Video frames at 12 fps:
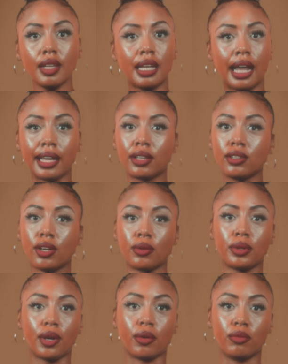Like, you
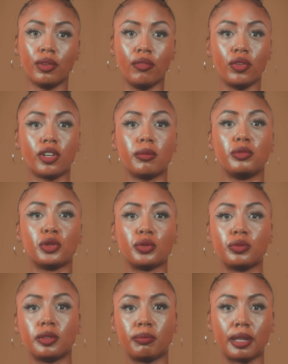know, yo, if you're gonna
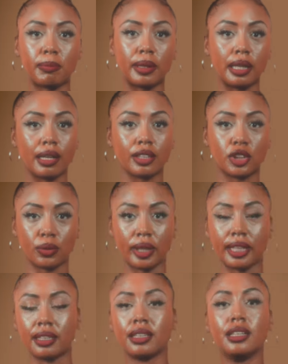do the butt plug
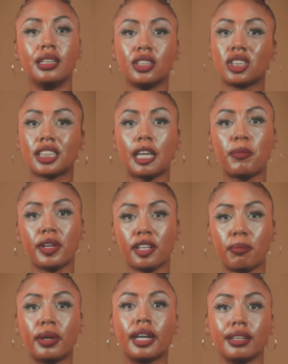joint, just keep it in
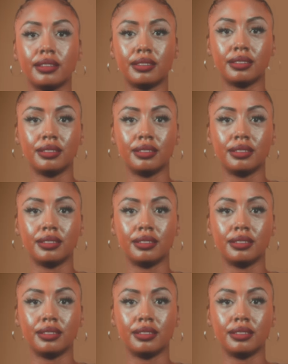your butt.